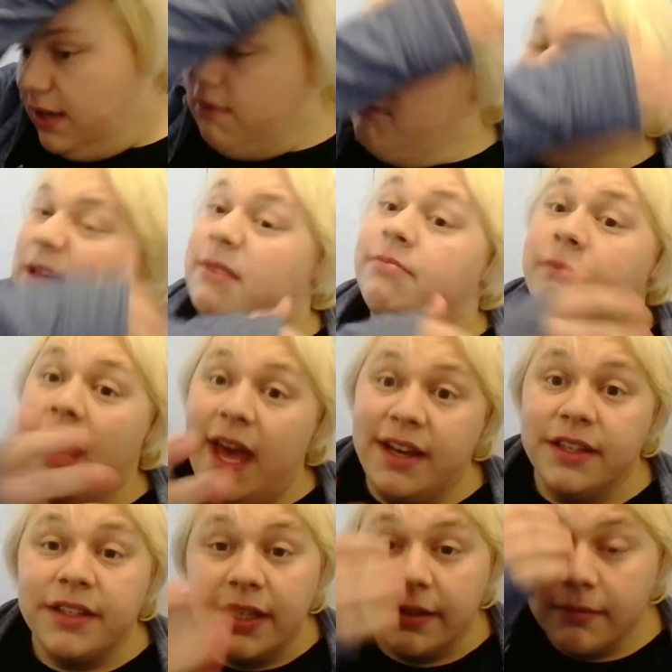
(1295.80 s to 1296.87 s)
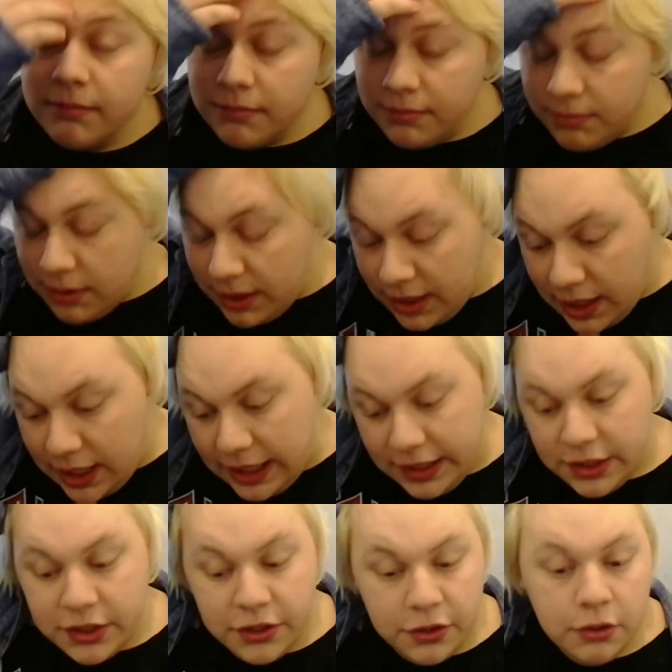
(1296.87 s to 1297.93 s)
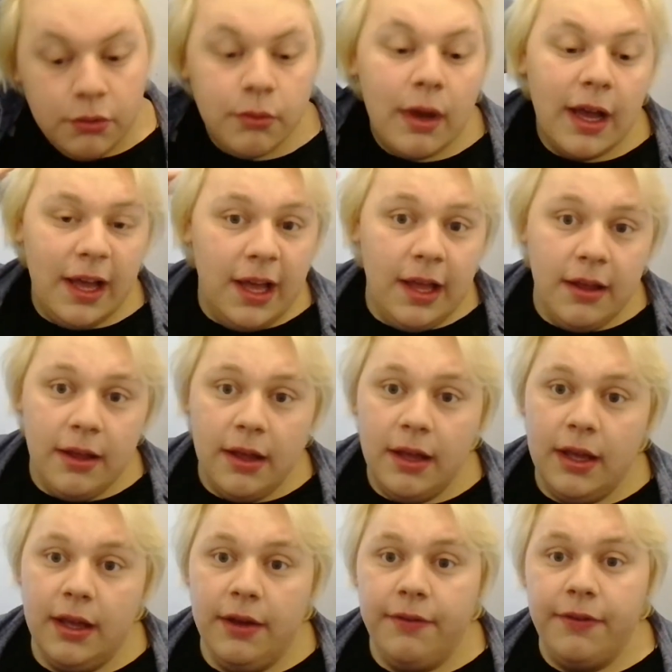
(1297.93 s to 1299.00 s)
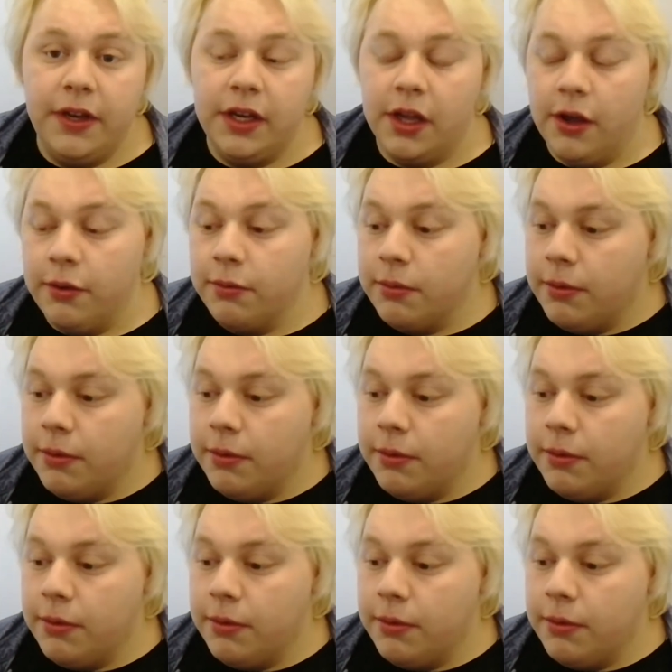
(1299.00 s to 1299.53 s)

and editing into a video,